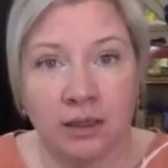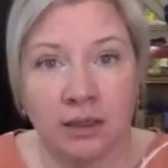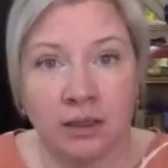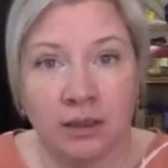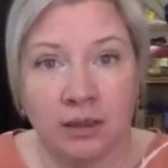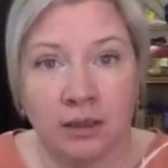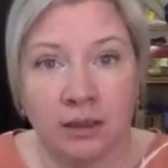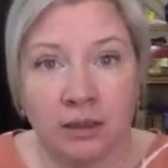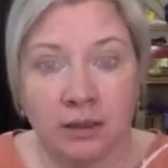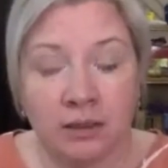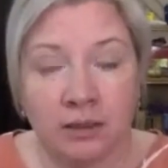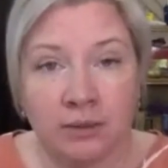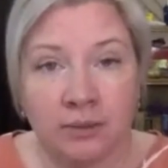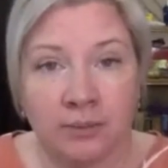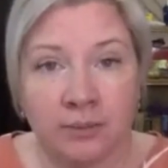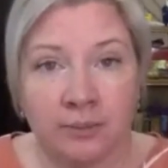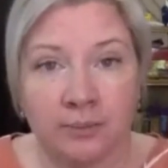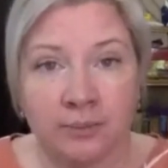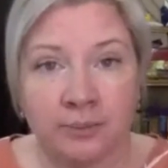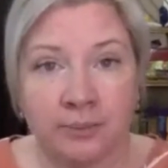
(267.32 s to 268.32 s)

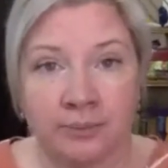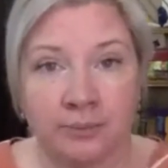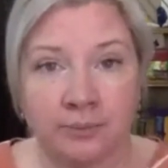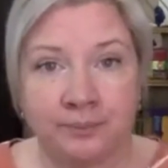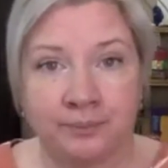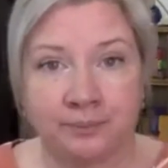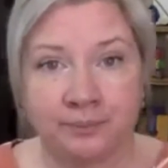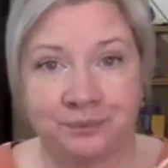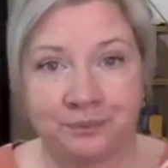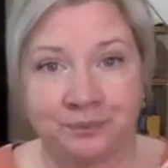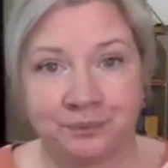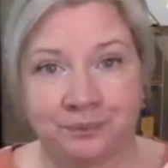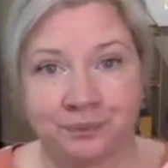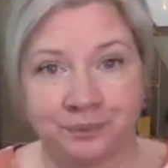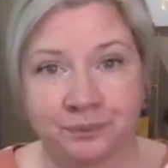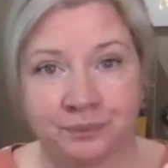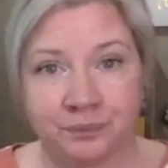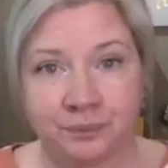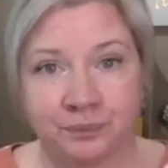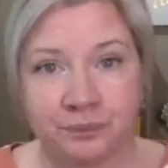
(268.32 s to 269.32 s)

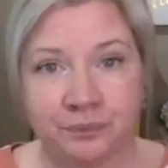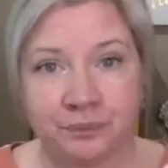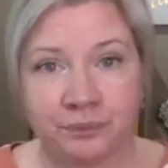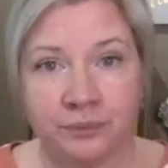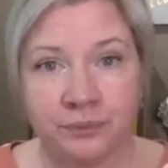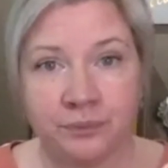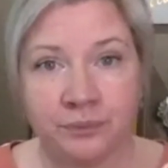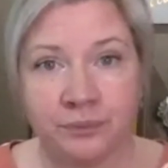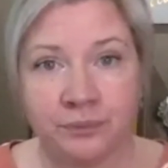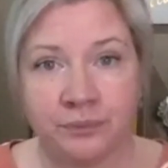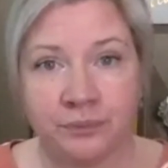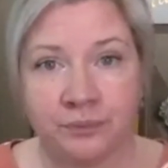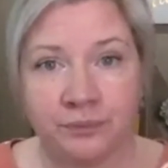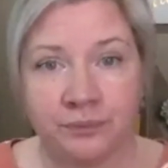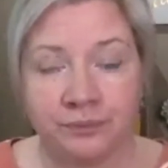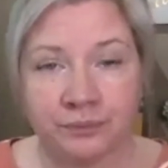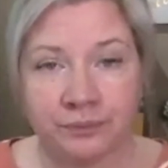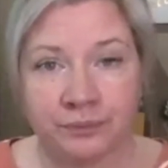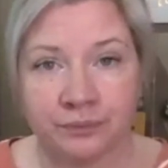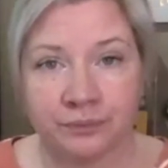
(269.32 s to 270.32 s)

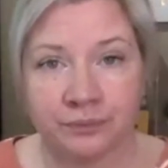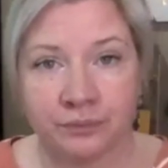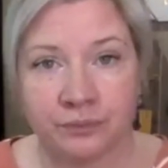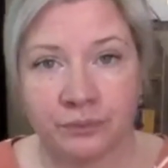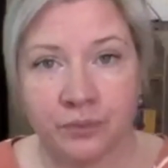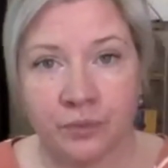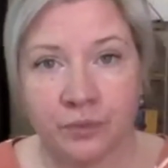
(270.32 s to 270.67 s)
Nothing is said.